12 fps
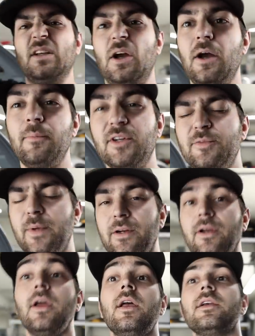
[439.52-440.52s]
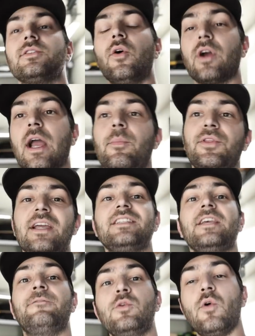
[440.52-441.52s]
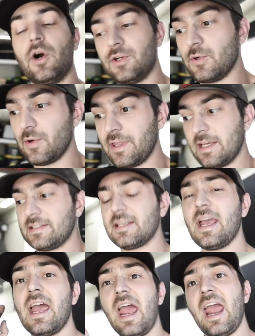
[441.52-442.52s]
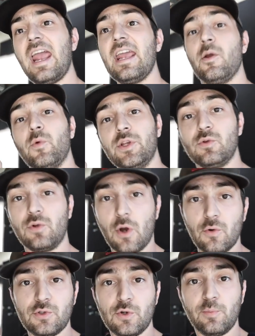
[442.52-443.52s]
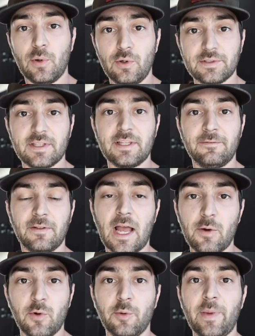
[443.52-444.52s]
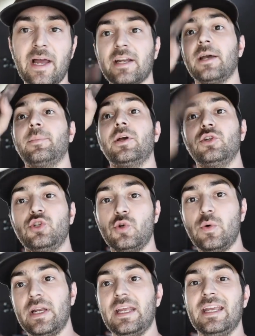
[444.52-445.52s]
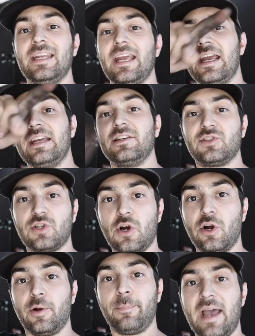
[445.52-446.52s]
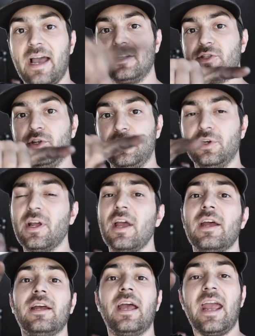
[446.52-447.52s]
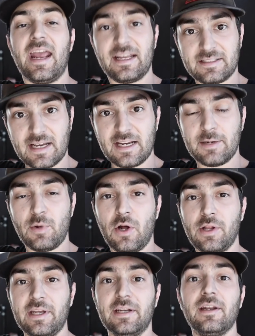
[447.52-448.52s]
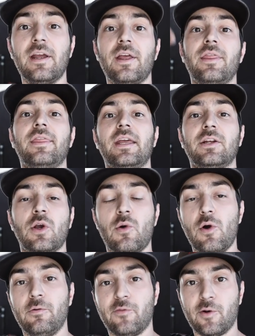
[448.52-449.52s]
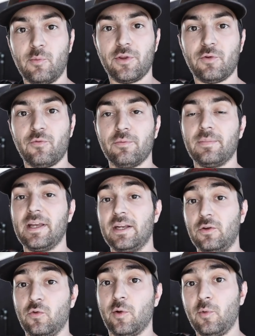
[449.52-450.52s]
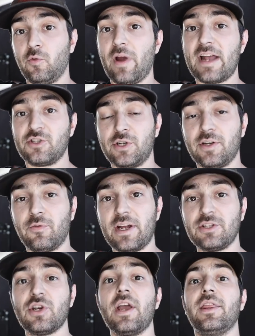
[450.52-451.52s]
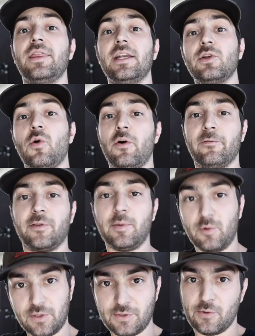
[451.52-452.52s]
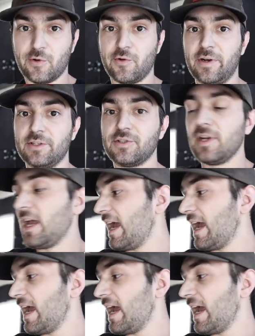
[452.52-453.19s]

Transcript: Ah, much better. So a couple things if you are doing this. A, when you go to bolt the flywheel back up, do it in a star pattern. Hand tighten them all in, then go over them with a like a normal ratcheting wrench, then go over them with a torque wrench.